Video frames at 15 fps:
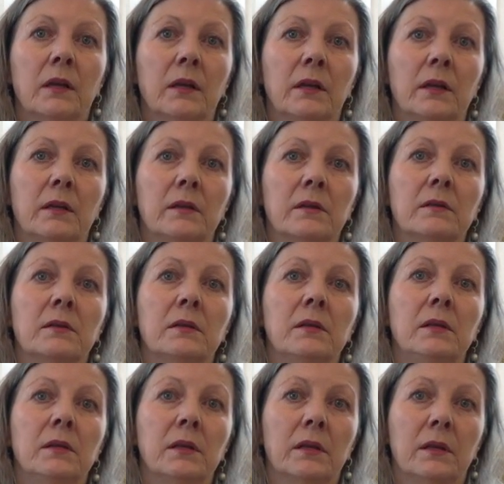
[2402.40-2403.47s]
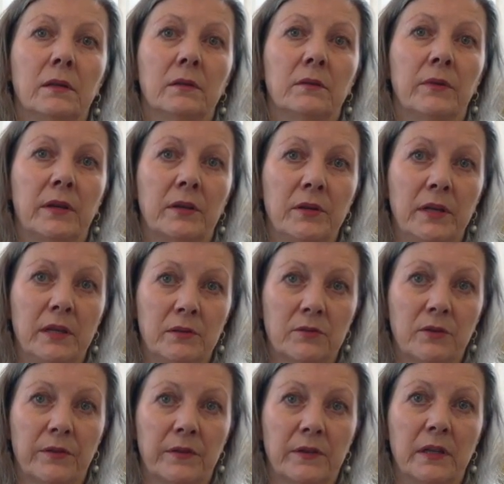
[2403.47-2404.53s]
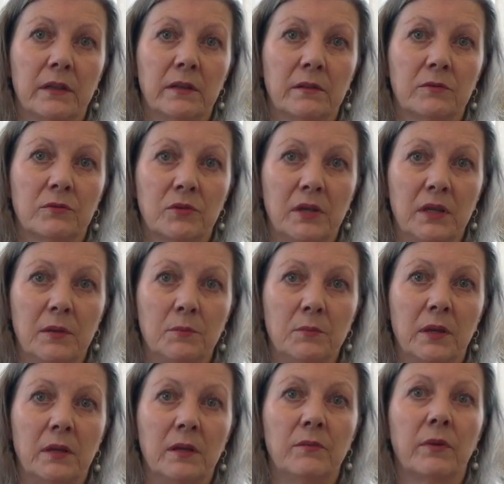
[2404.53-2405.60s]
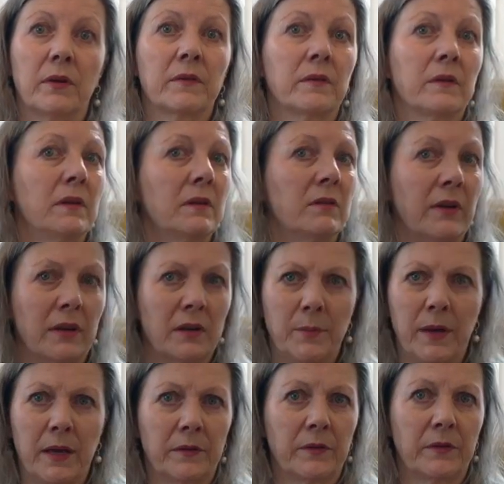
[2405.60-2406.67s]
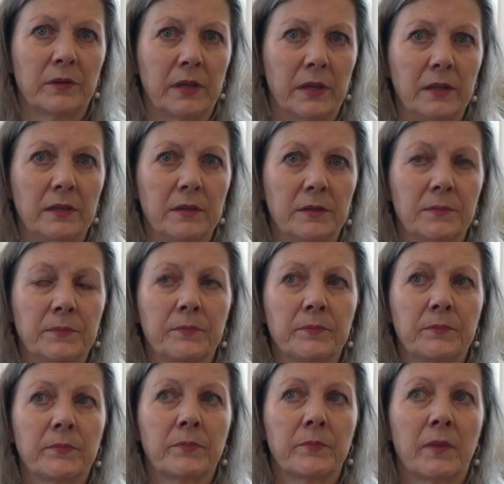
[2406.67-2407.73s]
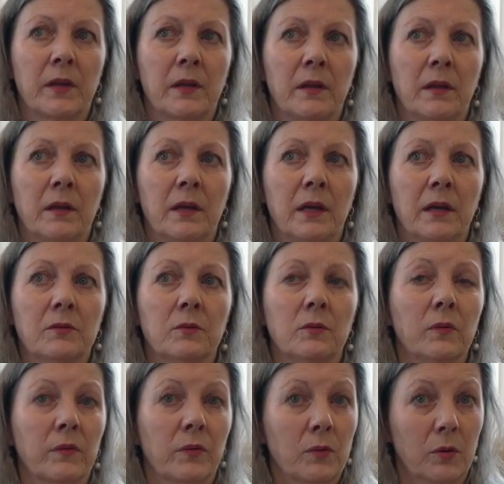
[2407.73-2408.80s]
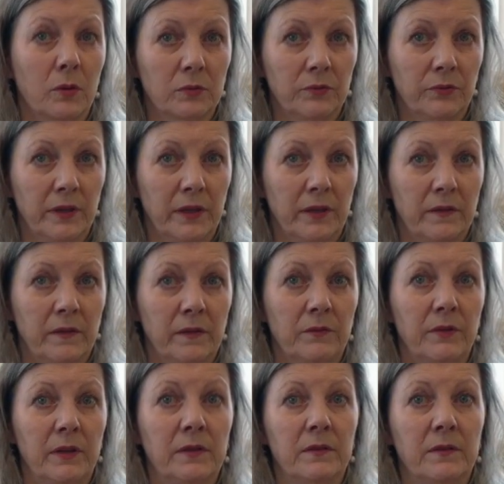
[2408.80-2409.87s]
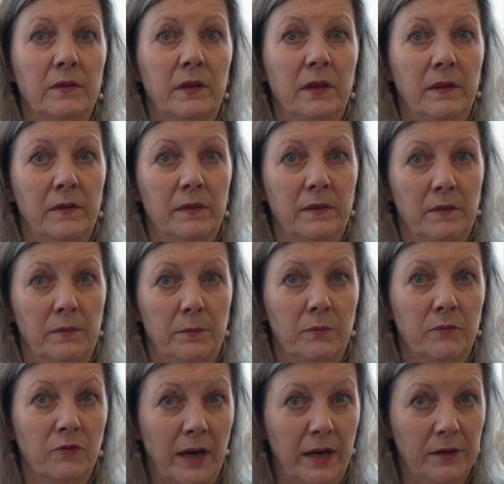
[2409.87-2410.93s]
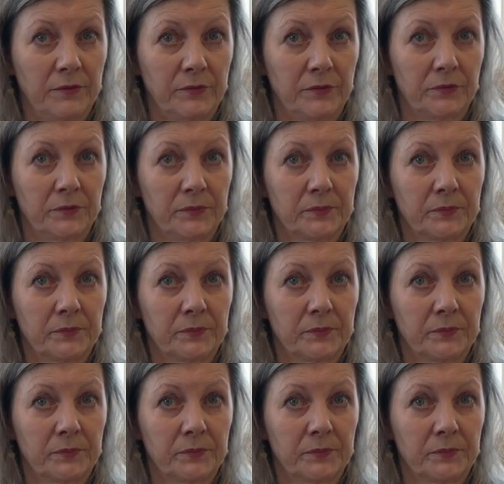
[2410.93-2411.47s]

and he had a very interesting dream. He was in a very bad state, had also conflicts with his wife.